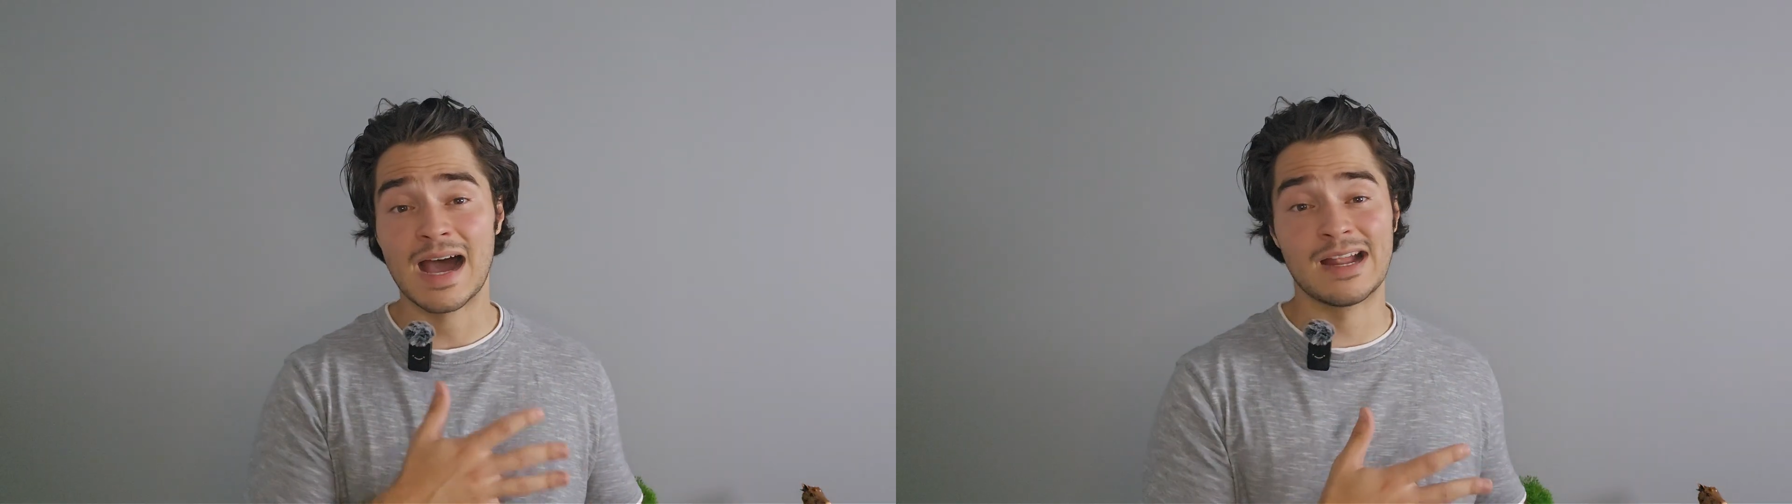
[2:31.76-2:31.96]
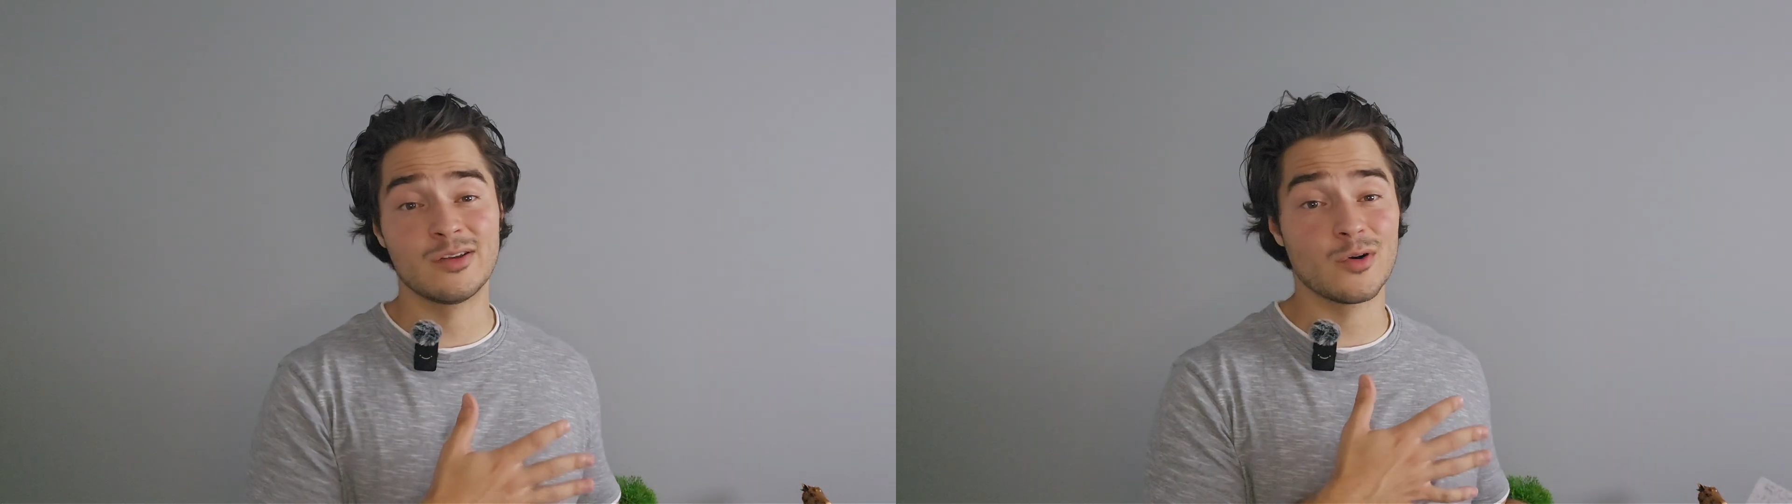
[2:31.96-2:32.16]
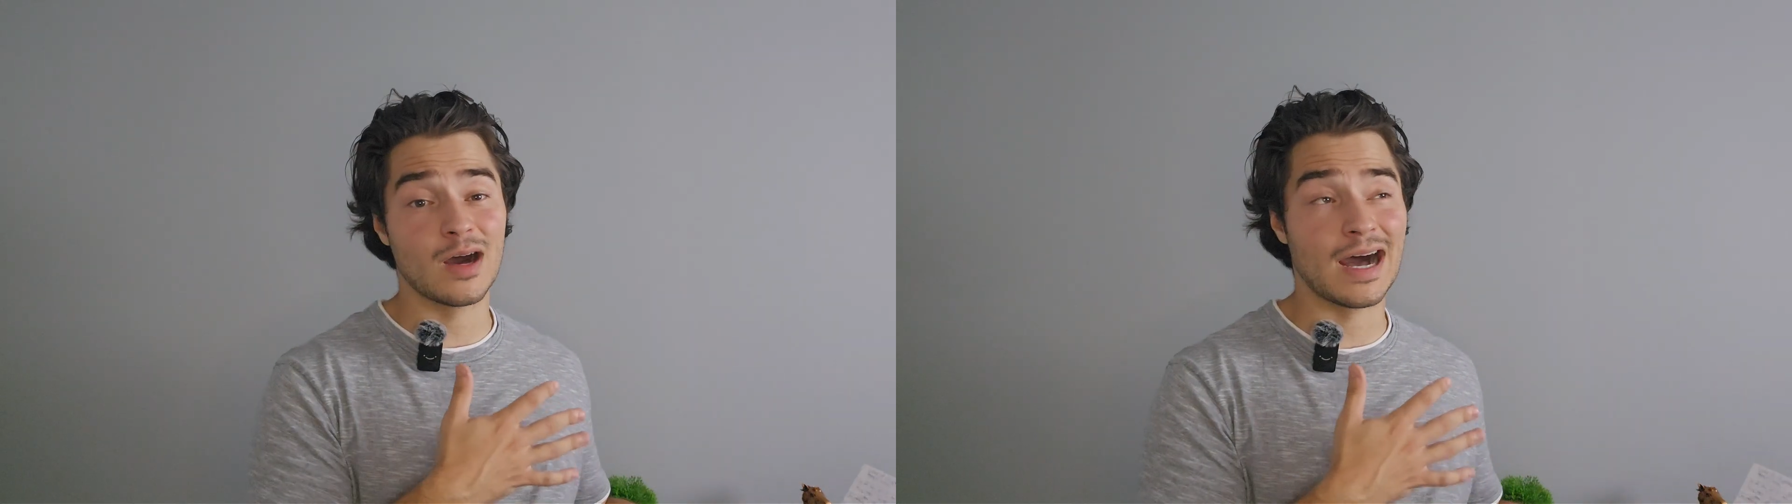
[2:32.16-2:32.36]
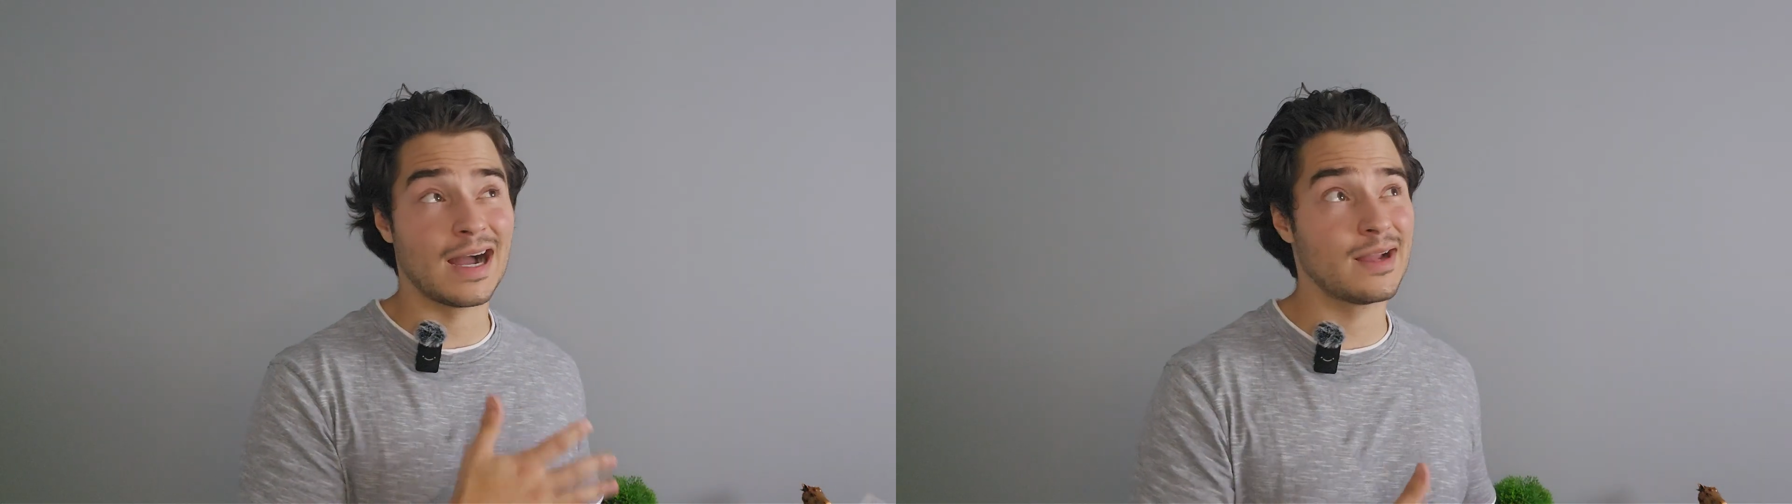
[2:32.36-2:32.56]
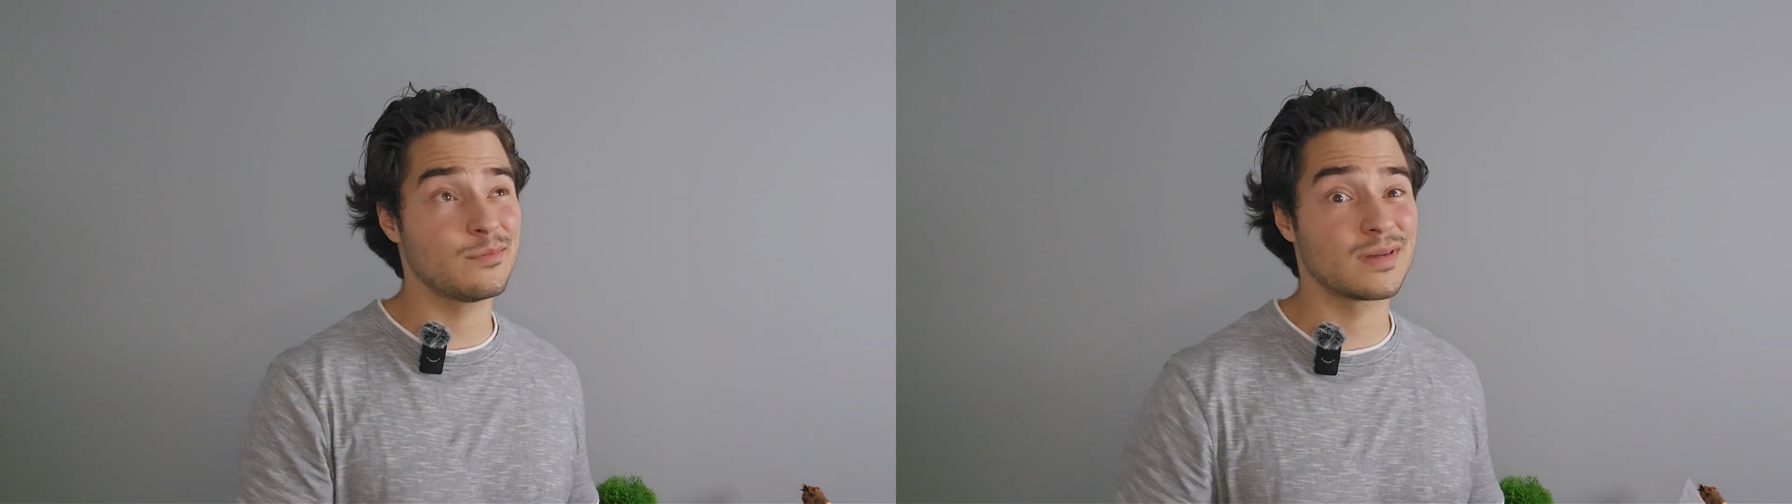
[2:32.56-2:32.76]
I know
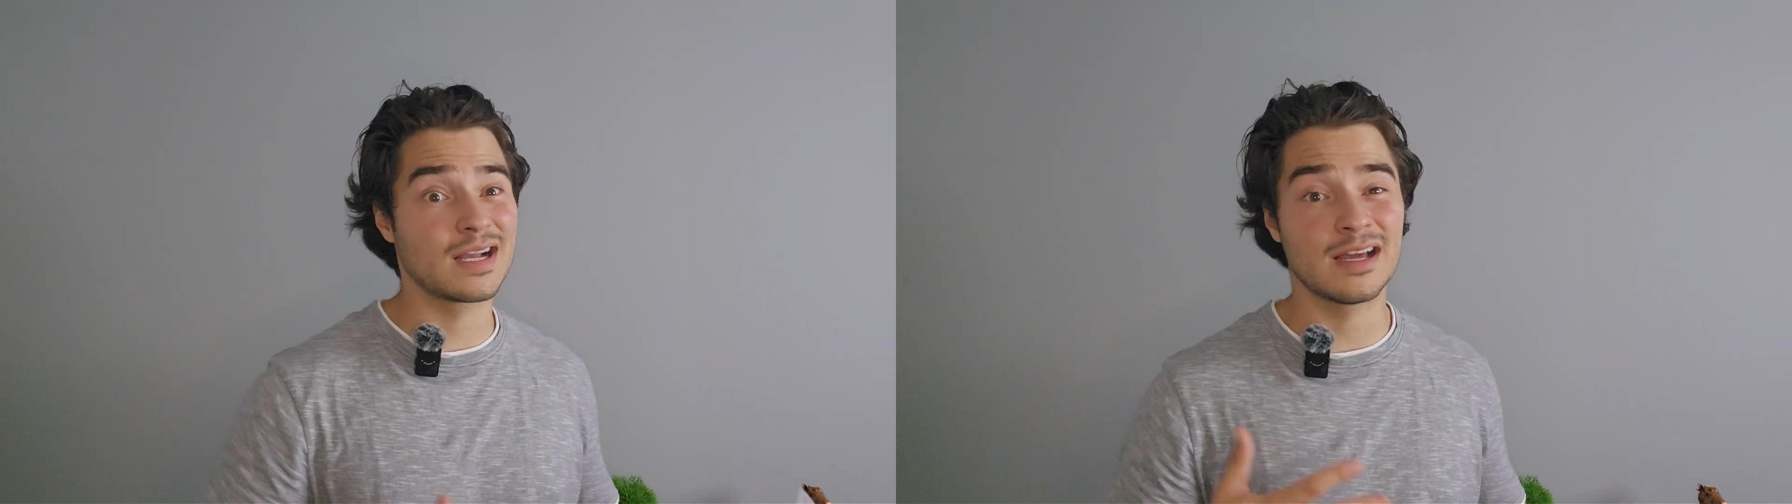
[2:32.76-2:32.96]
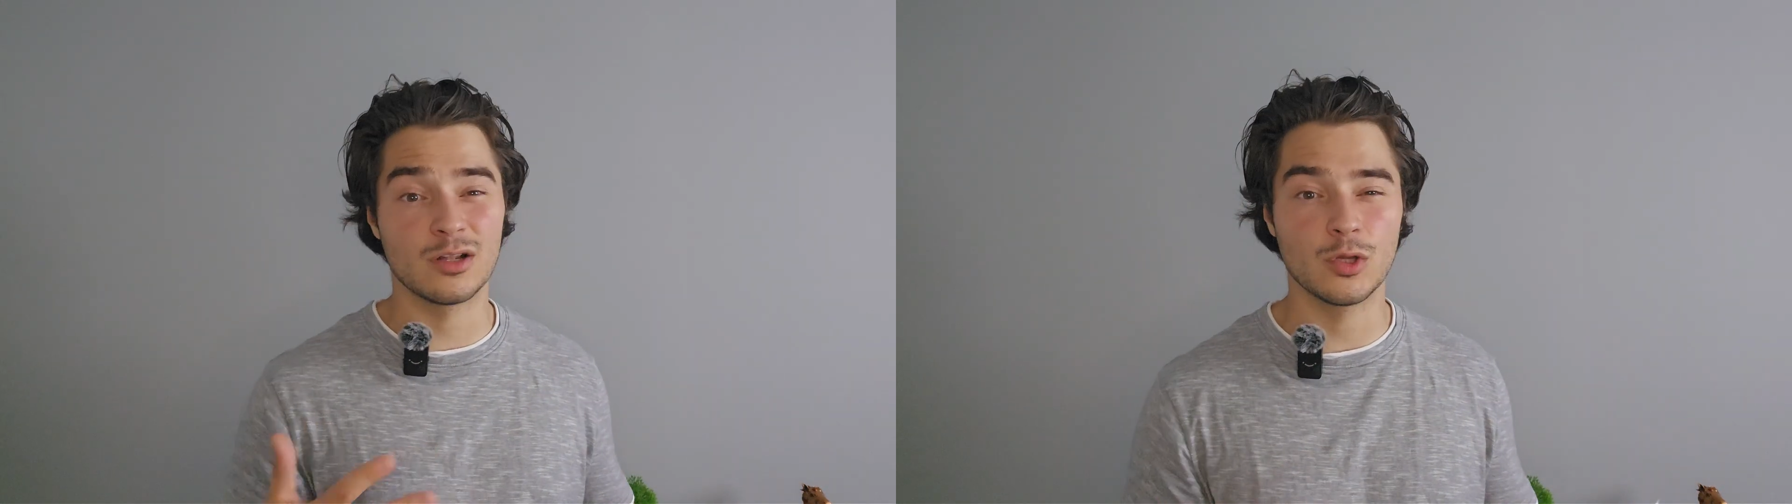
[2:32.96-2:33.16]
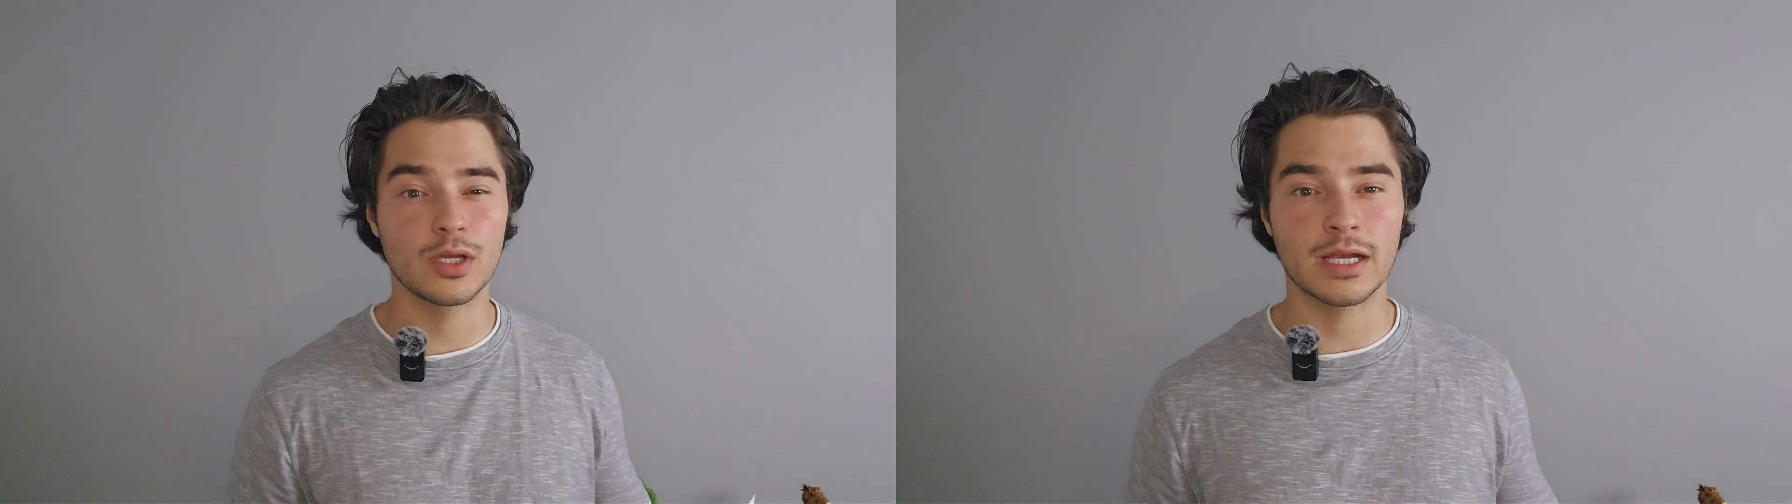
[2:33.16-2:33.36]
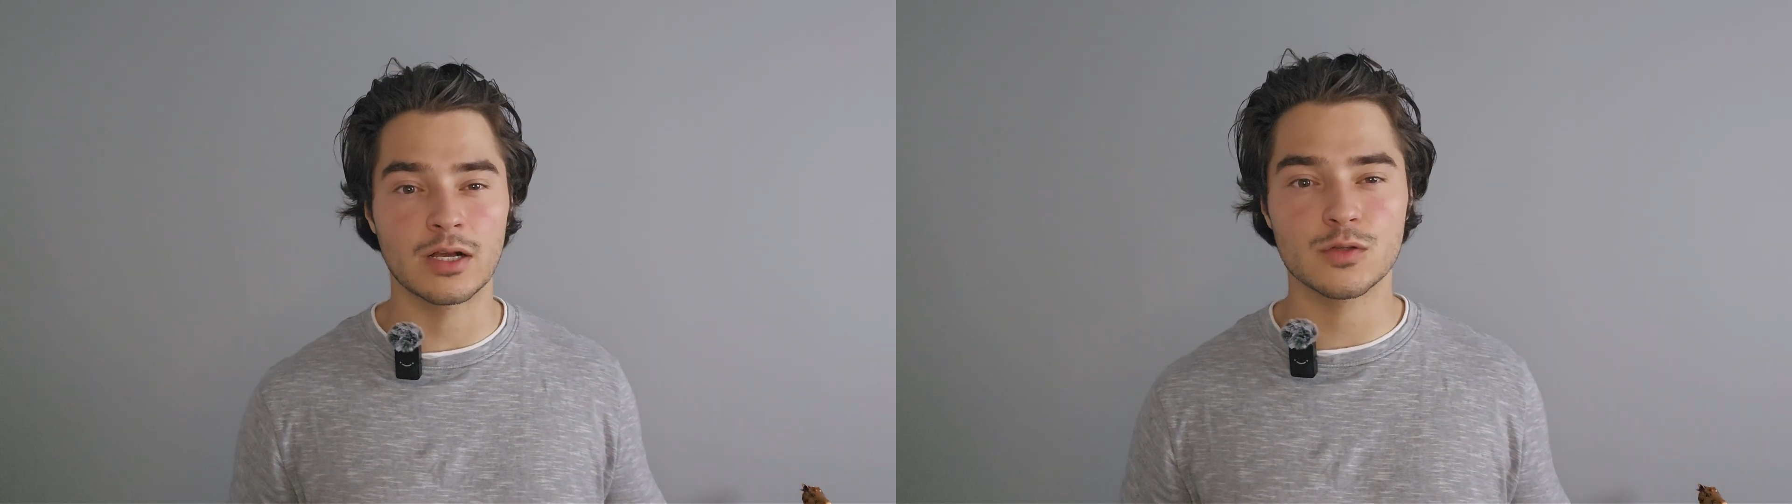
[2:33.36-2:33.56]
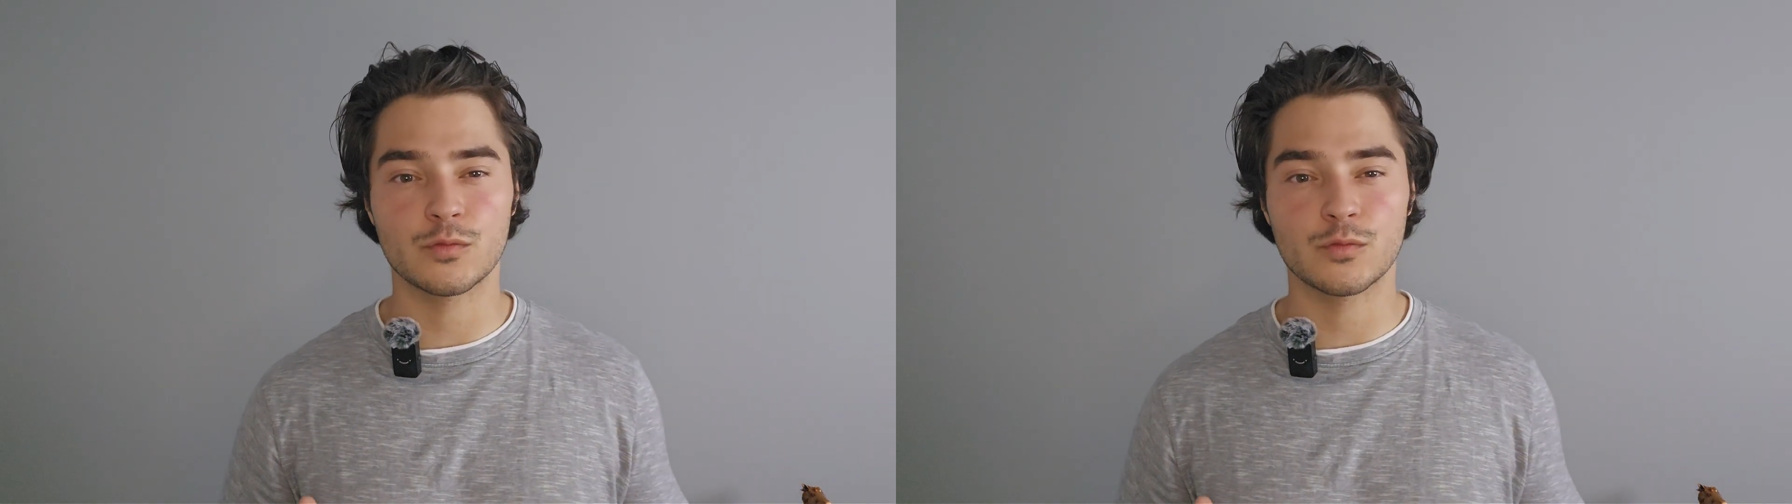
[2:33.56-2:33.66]
I'm kind of looking also